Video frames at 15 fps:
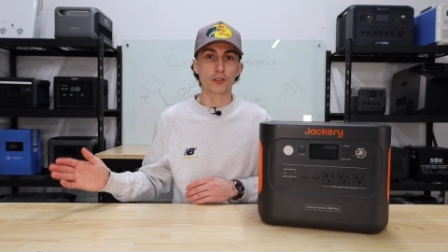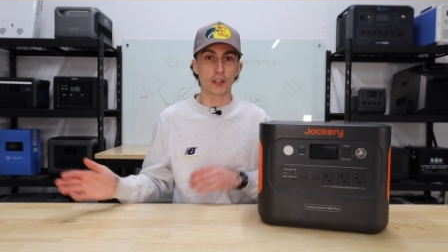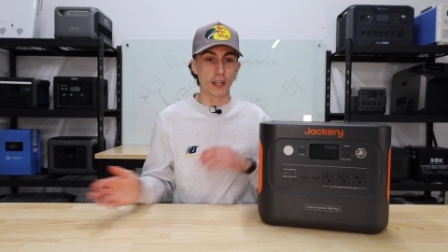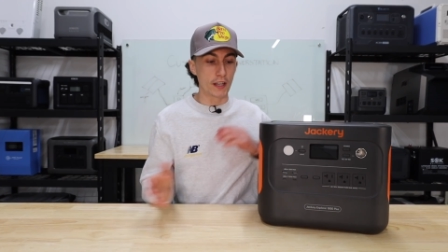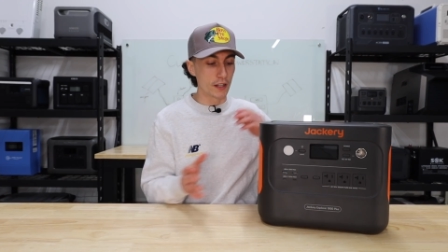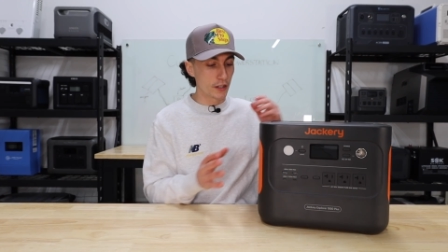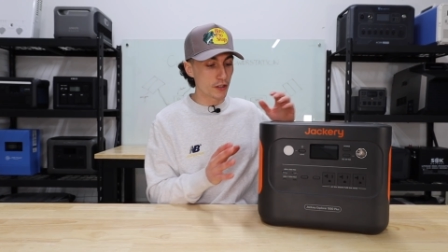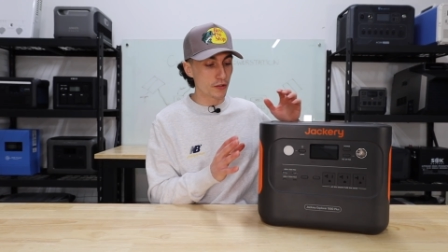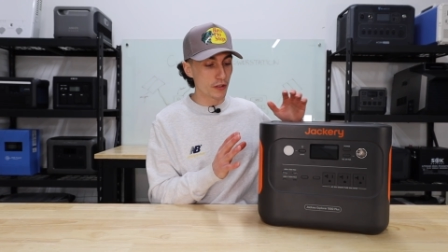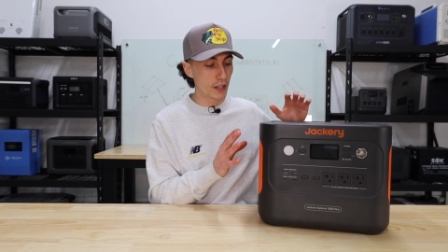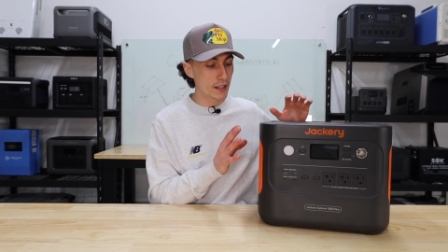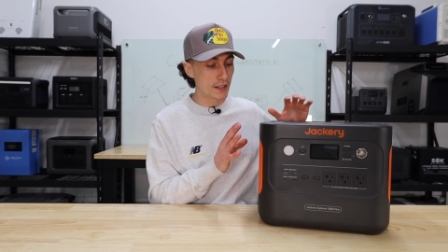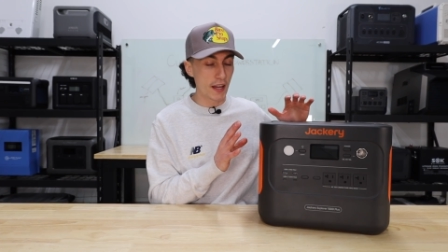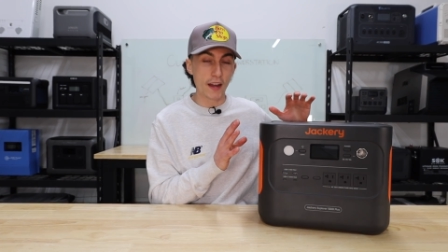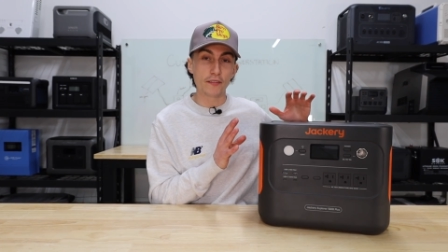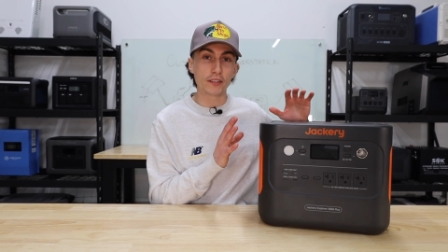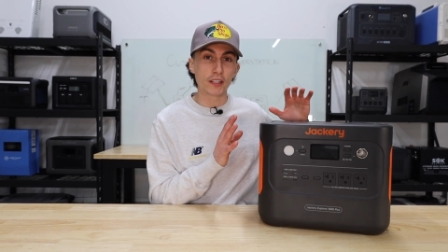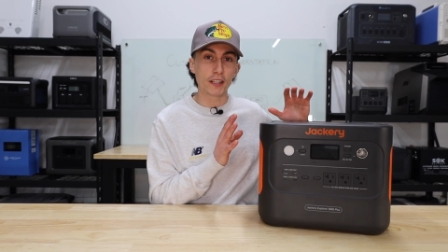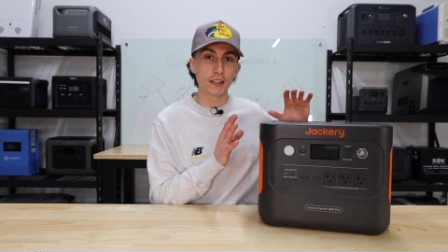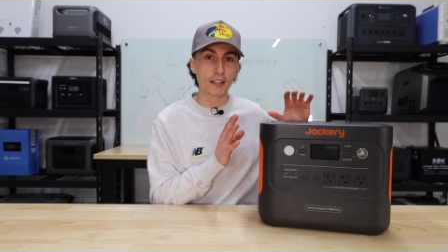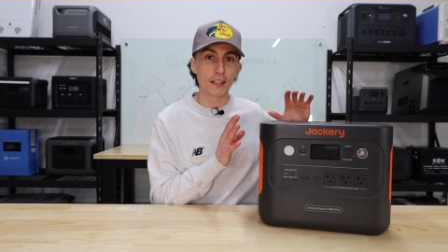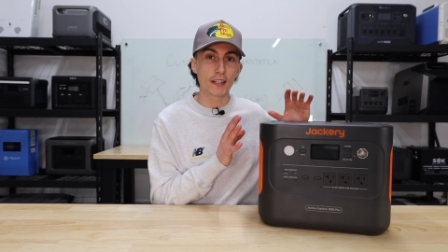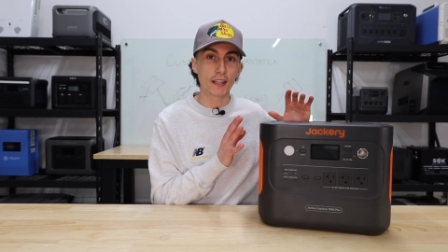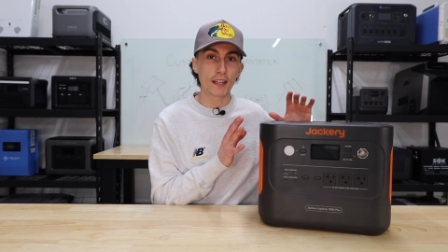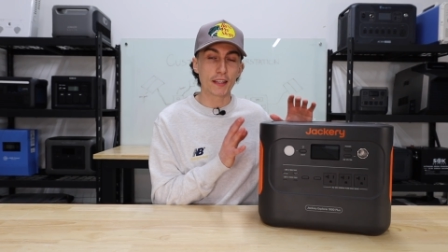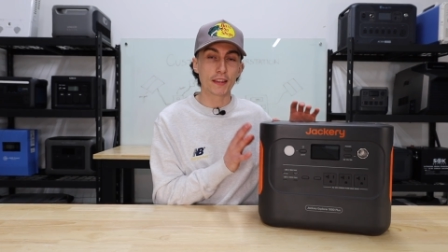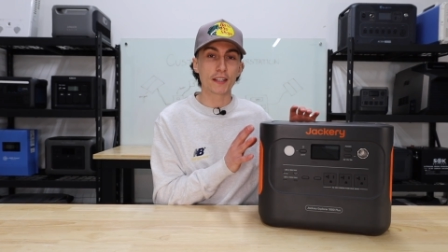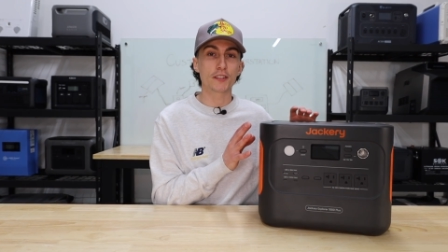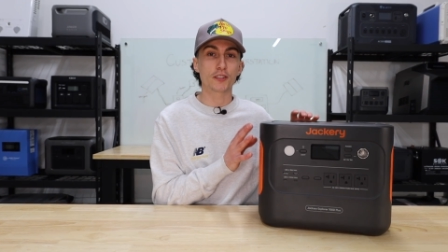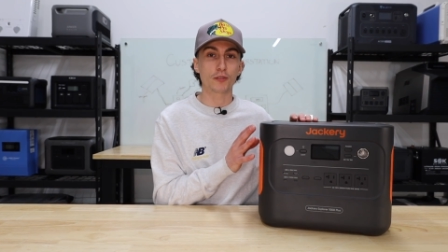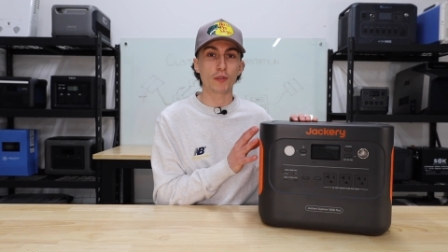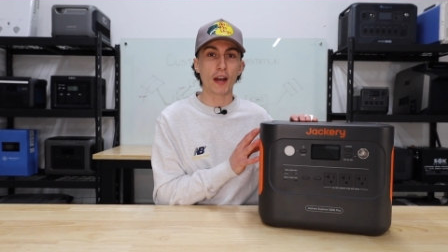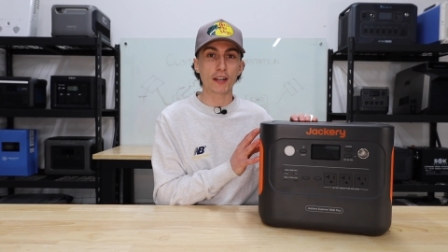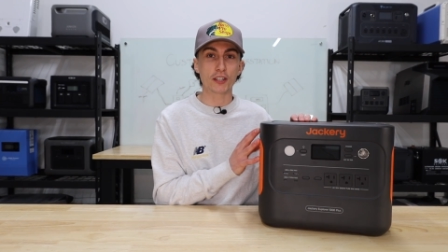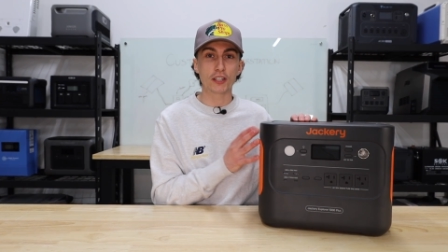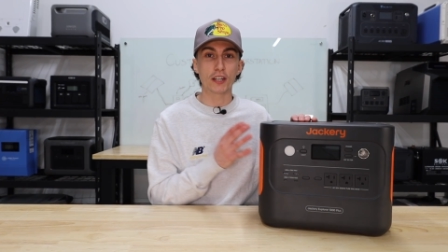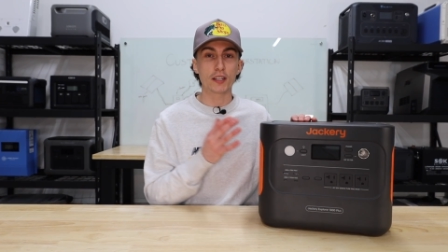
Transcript: So the industry is heavily leaning in this direction.